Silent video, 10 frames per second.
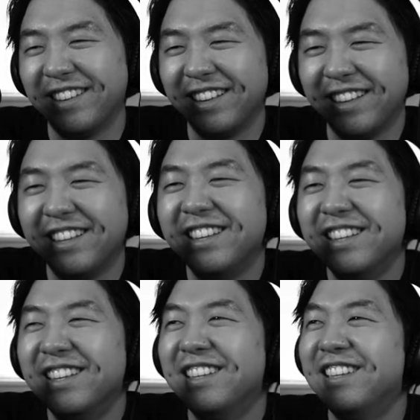
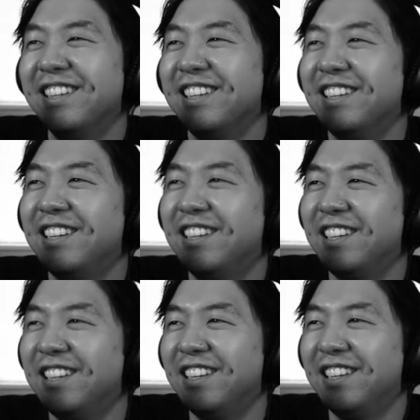
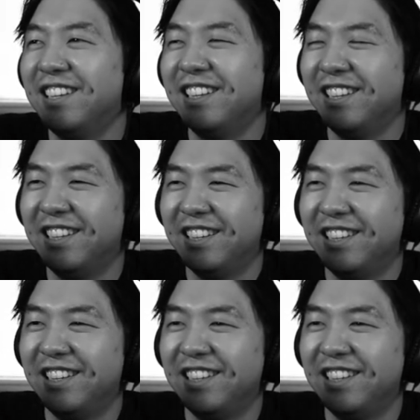(silence)